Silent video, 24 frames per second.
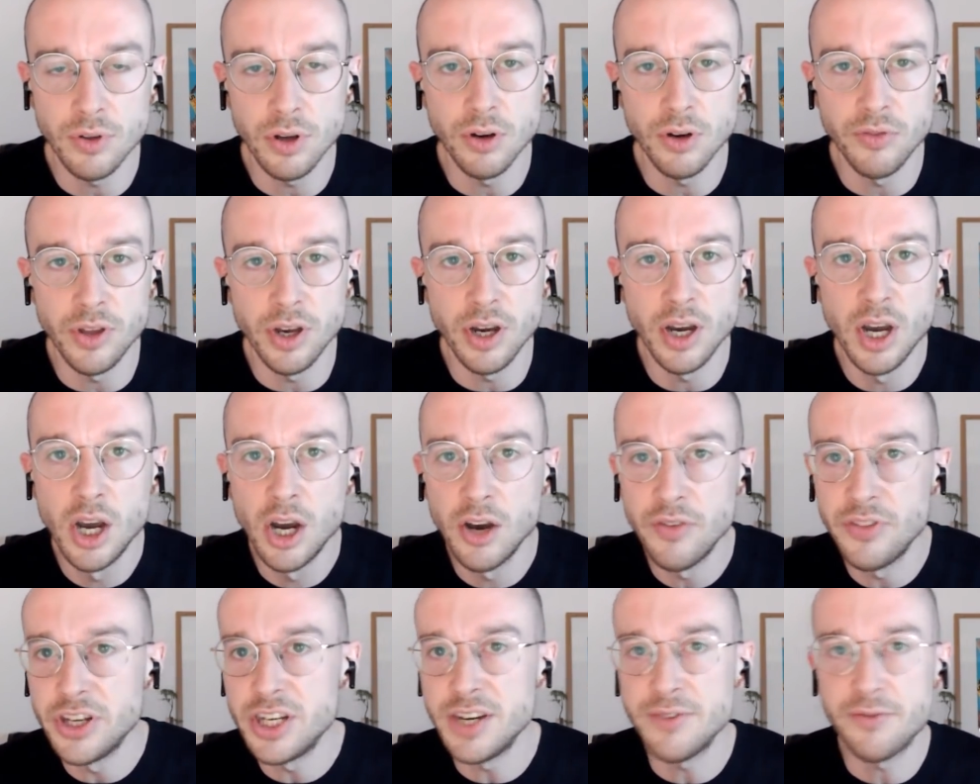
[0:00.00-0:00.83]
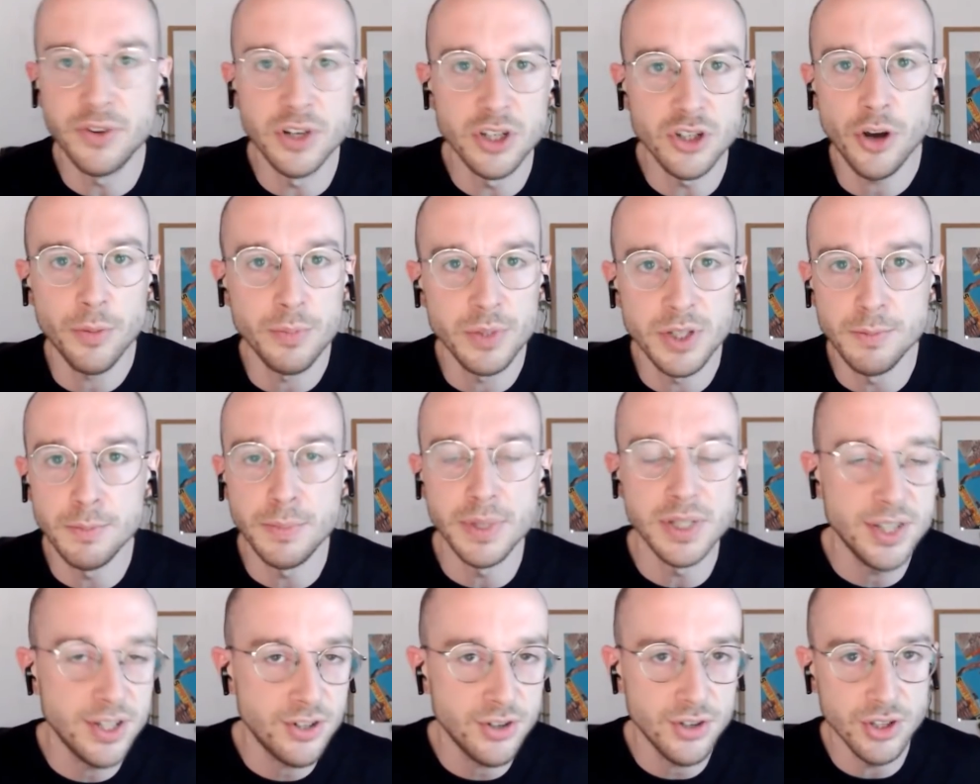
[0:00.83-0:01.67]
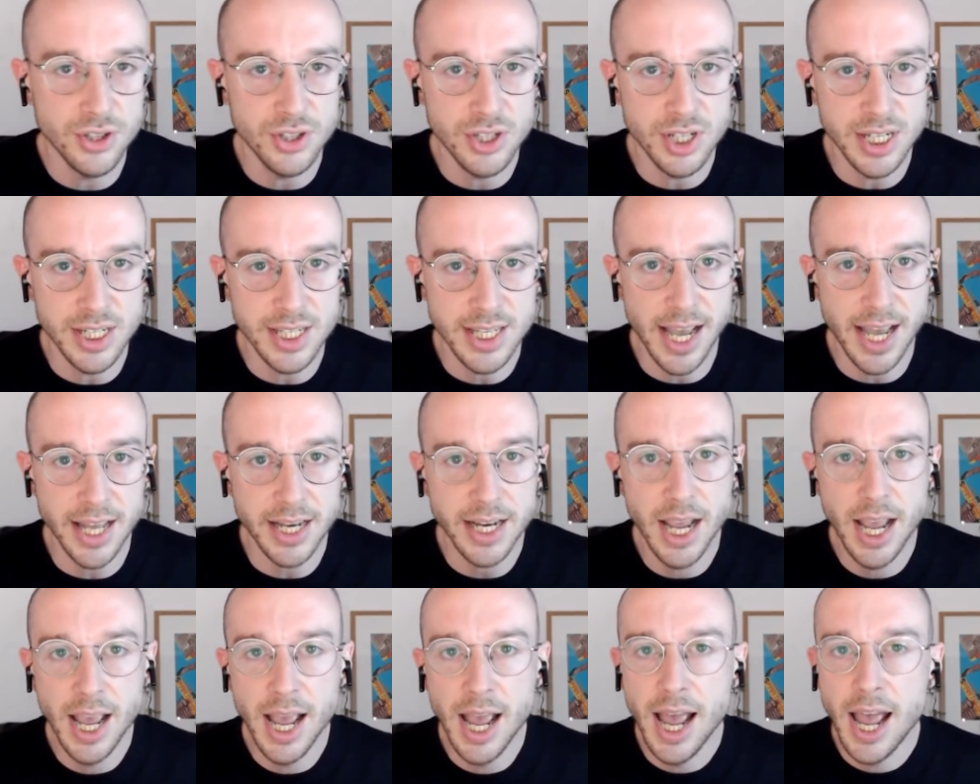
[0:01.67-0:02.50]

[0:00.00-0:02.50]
of the different jobs and positions he's had.